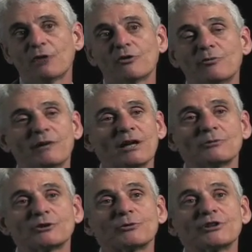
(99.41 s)
We've been
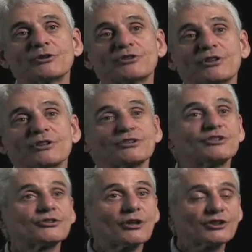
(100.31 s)
able to reduce our
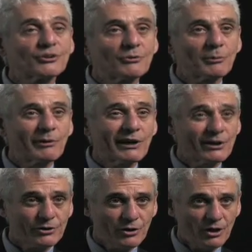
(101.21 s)
construction
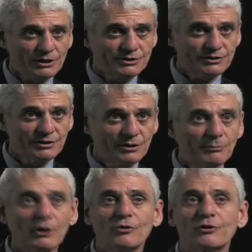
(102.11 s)
repair costs
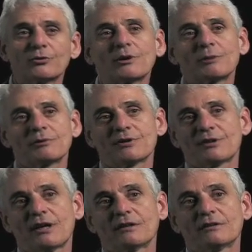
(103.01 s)
by over
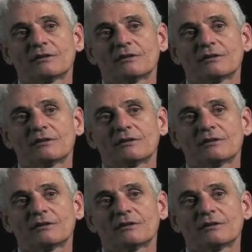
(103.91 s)
20%.